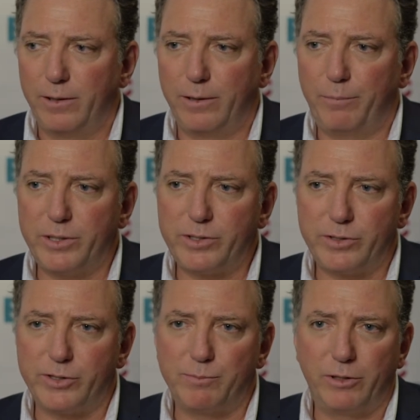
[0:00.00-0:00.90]

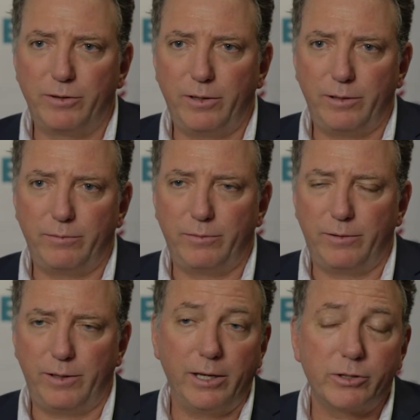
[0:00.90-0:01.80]
the
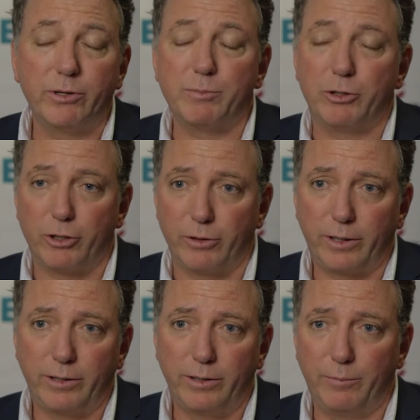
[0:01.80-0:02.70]
industry is
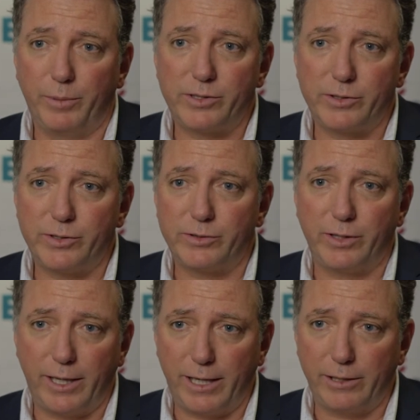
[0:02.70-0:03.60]
maturing, and businesses
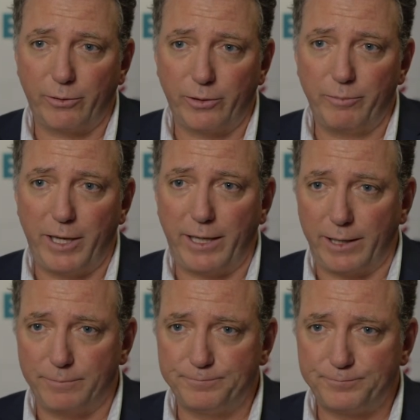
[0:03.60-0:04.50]
today, in order to make
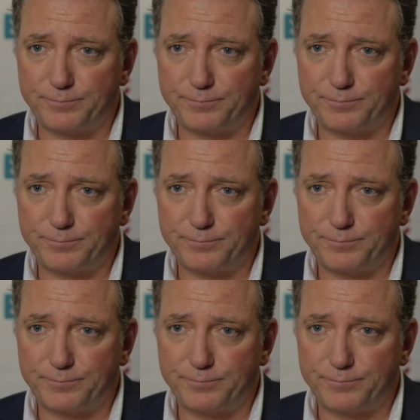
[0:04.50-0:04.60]
it,